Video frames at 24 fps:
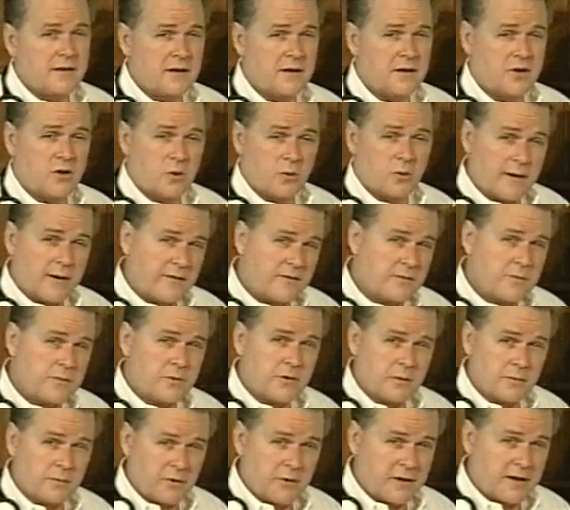You don't have to
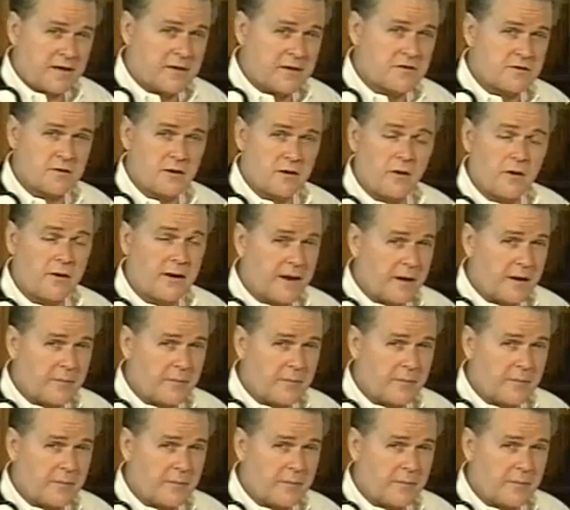put them on any strong